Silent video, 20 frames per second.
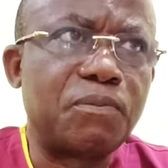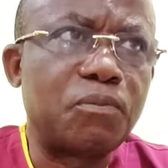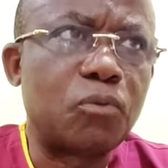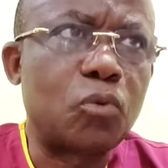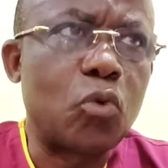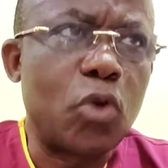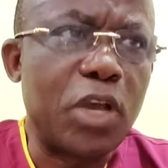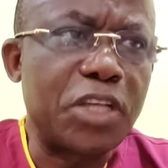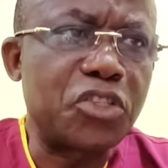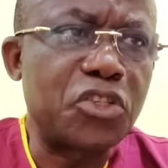
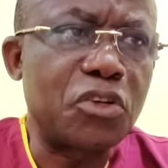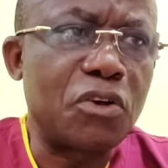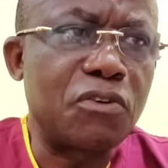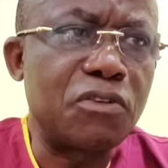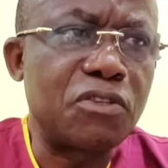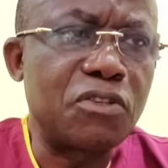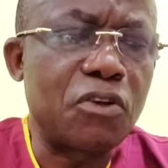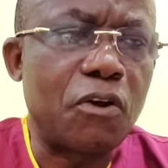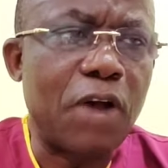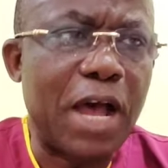
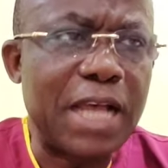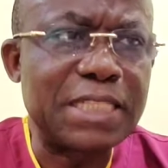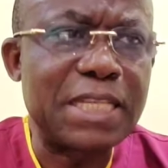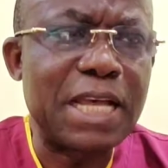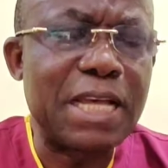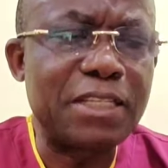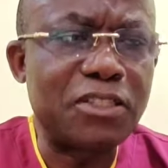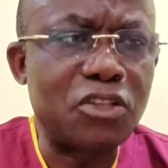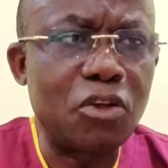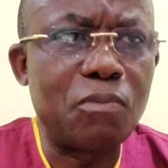questions or
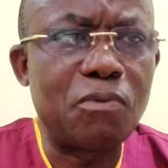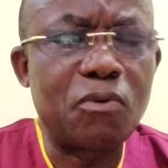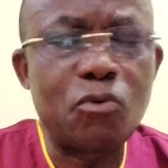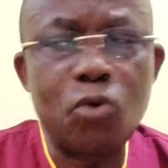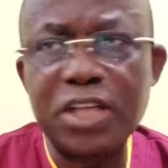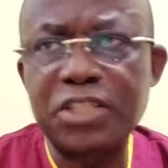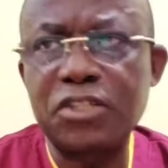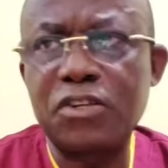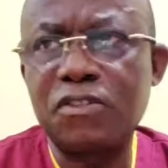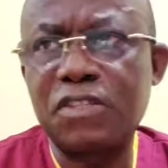answer some
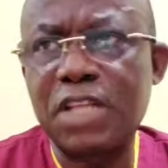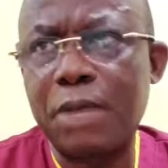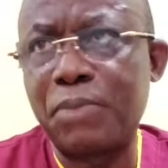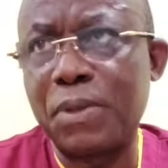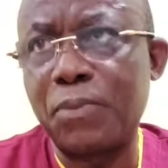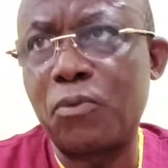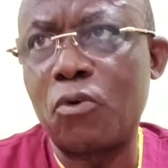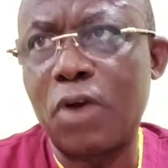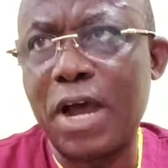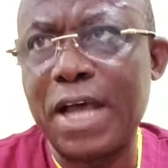questions that
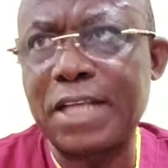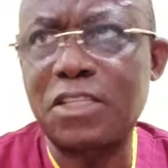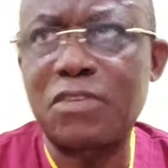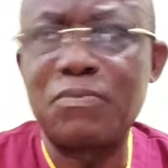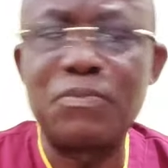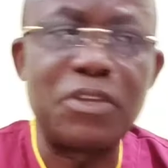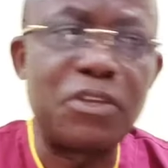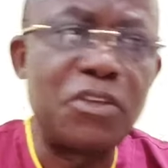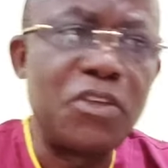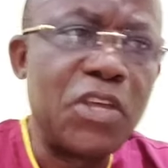people ask
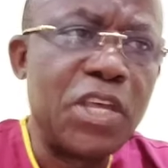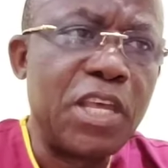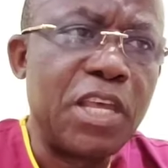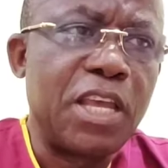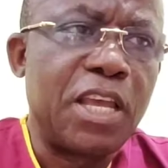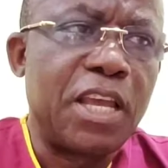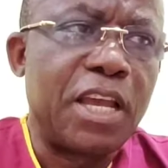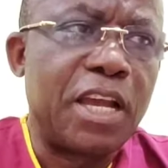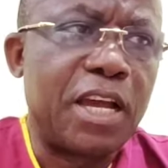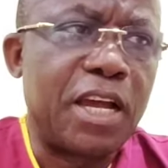me.
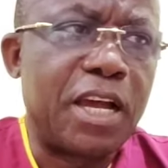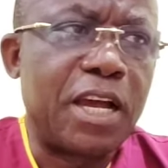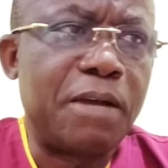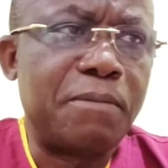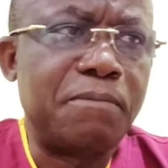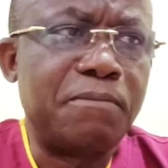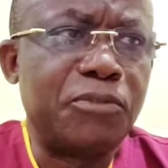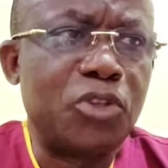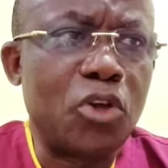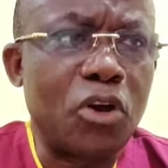
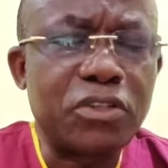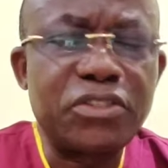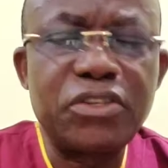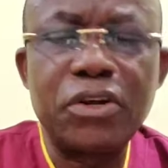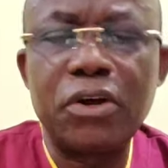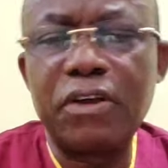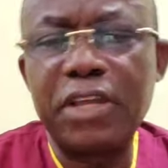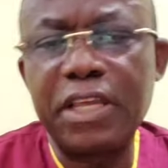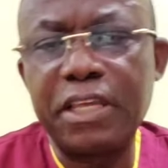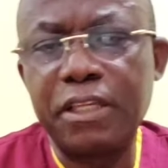
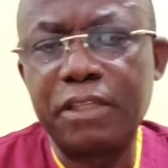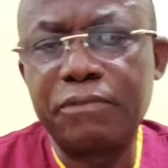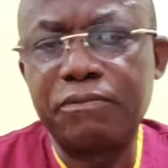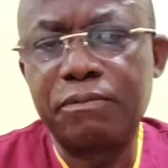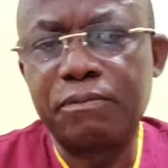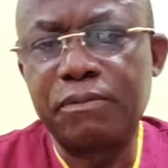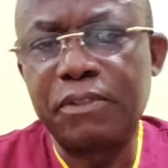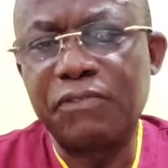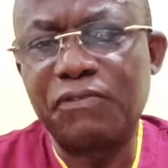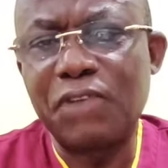Doctor,
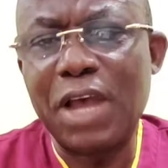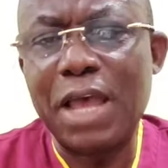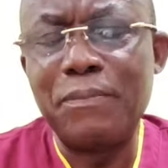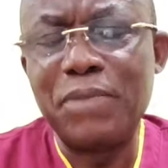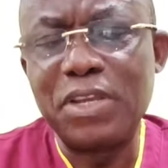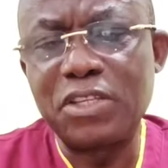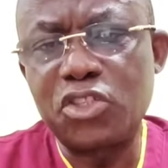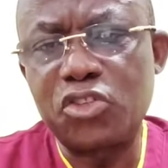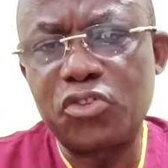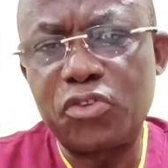if I
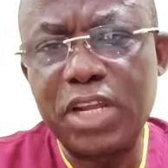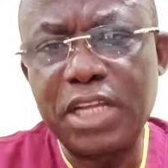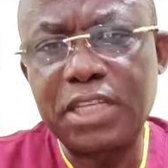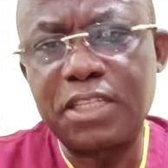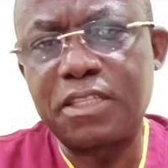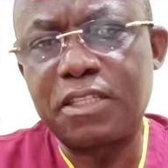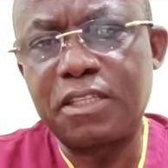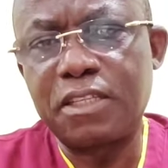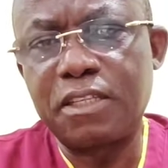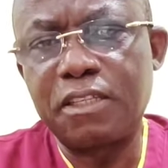
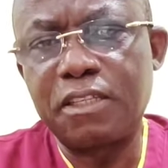menstruate